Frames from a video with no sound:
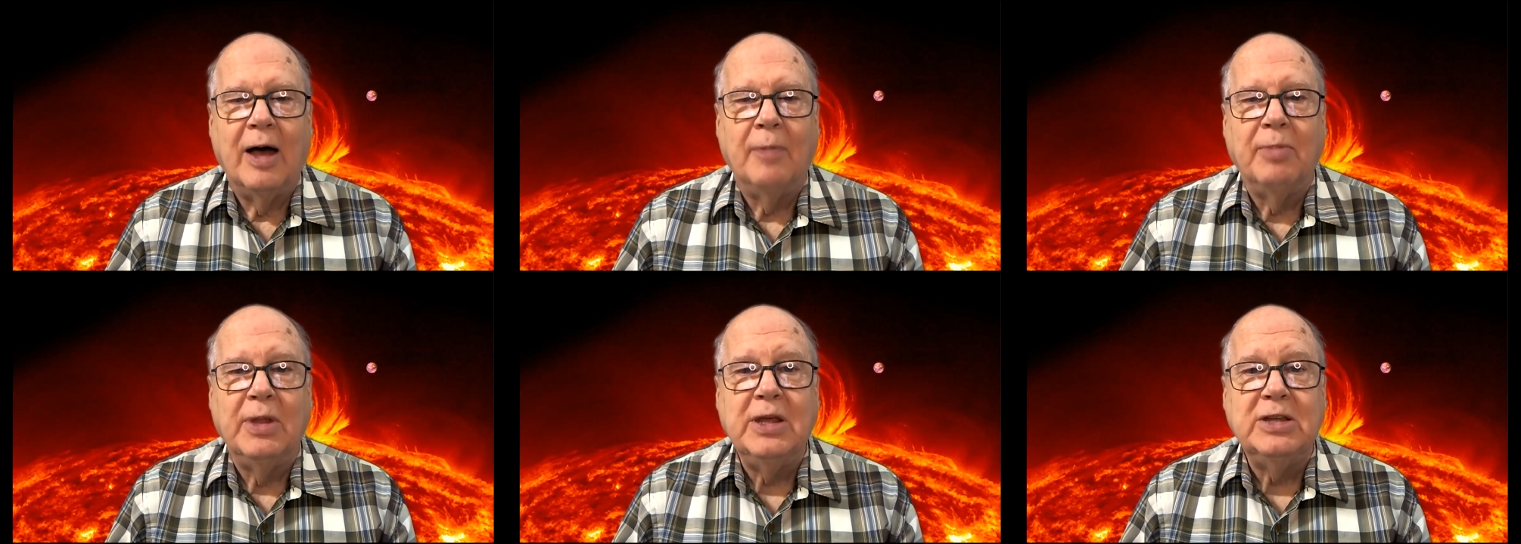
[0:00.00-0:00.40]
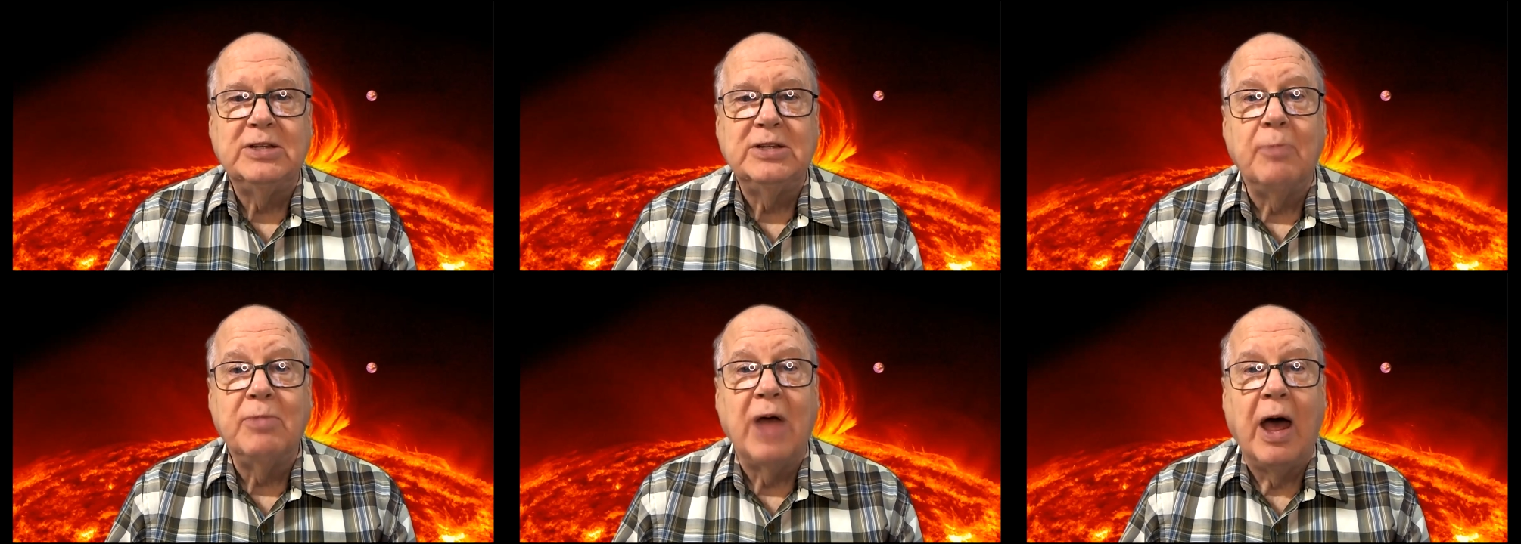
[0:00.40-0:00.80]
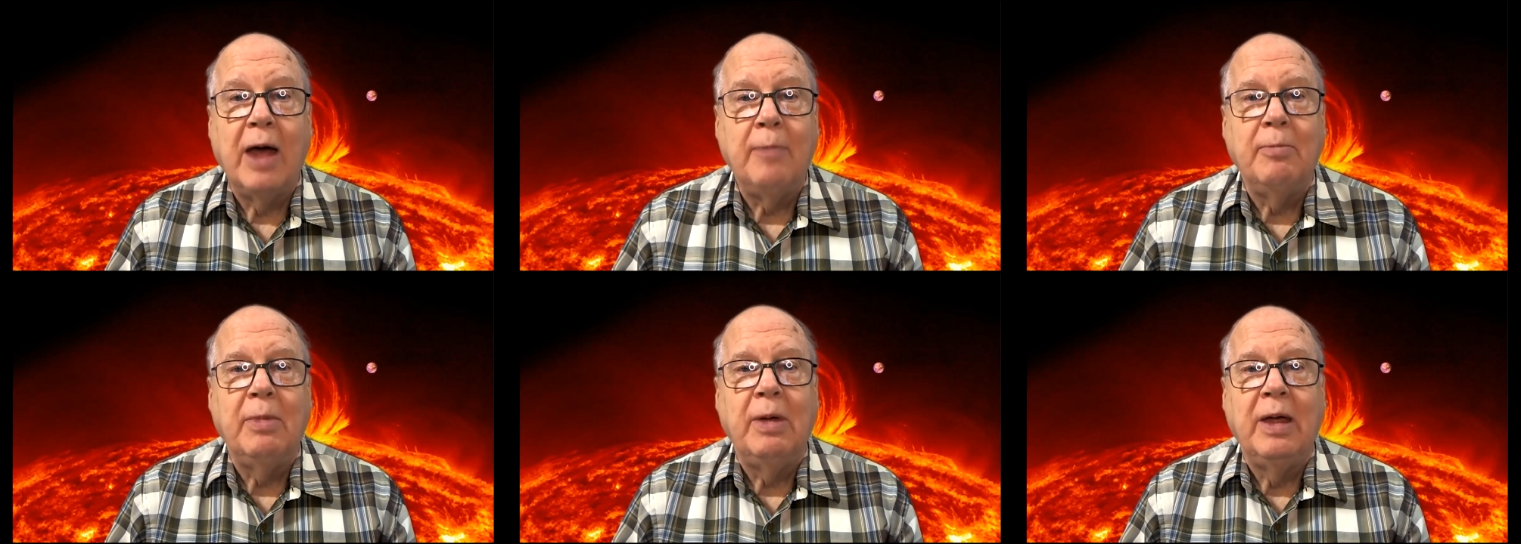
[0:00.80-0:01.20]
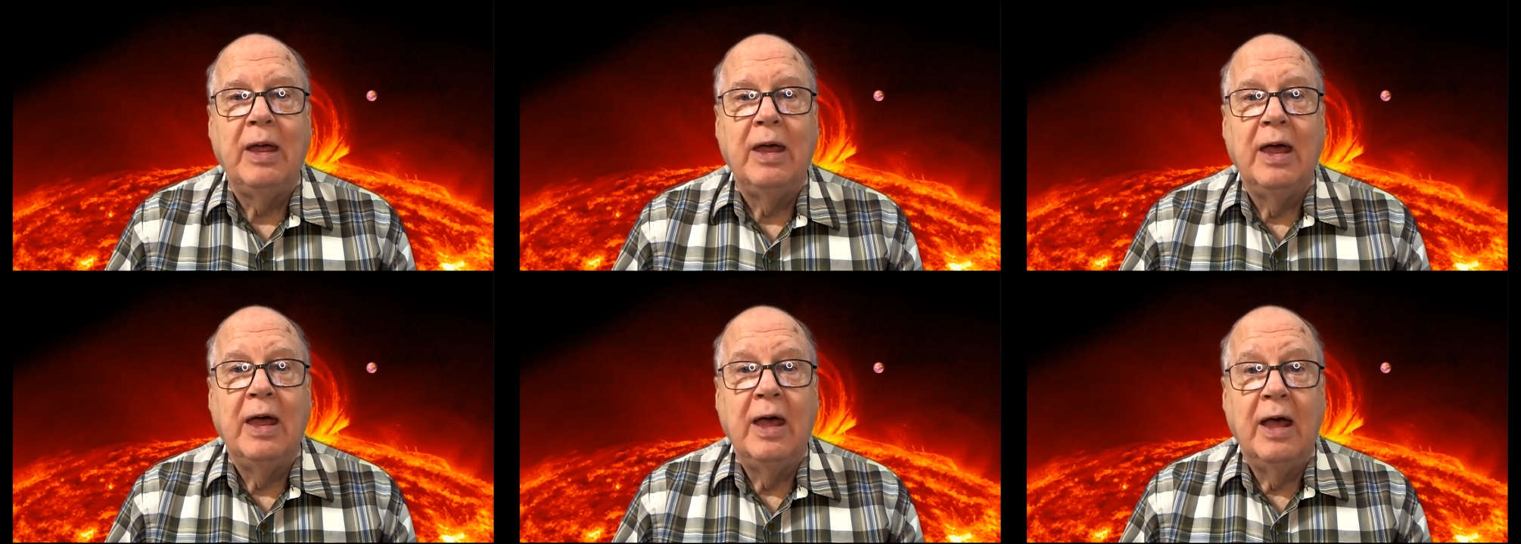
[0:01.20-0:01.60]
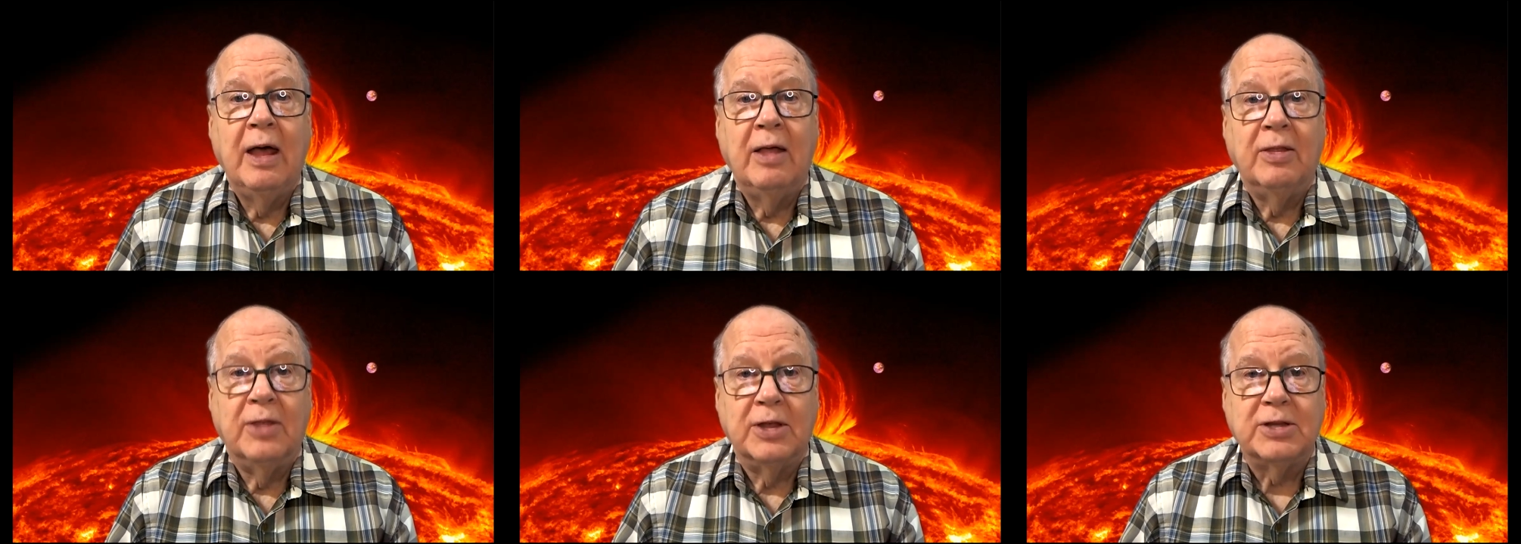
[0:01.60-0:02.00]
please, sometime
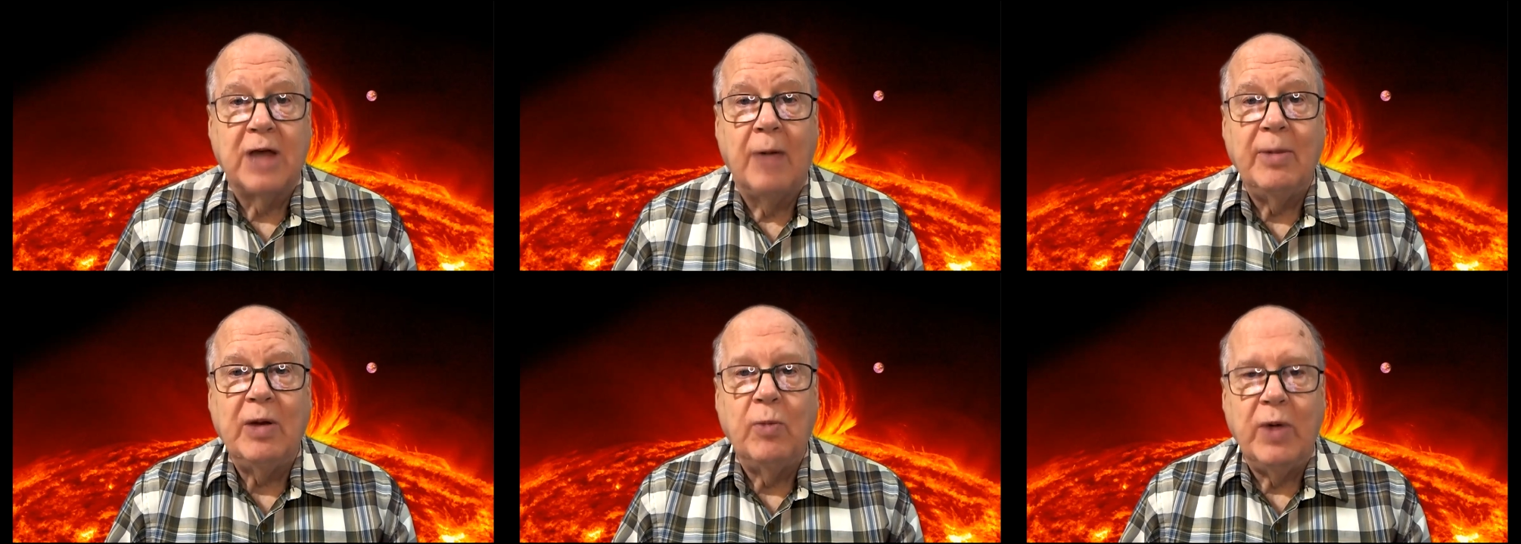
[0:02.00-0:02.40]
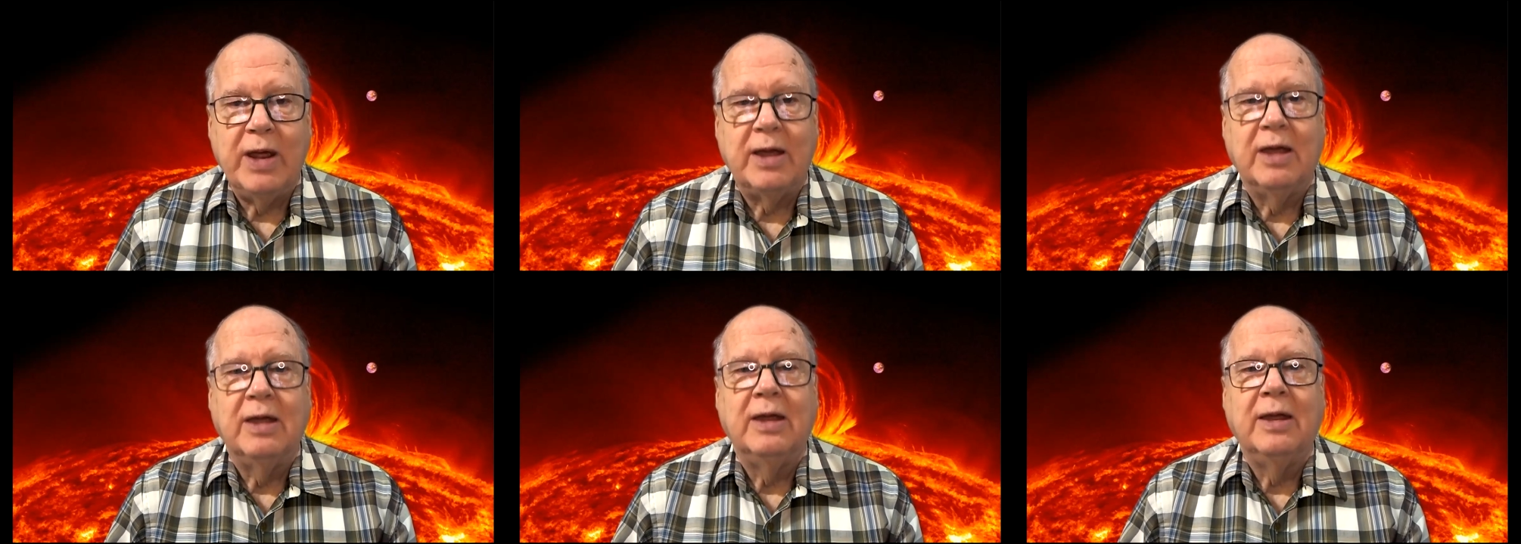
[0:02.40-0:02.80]
this coming week,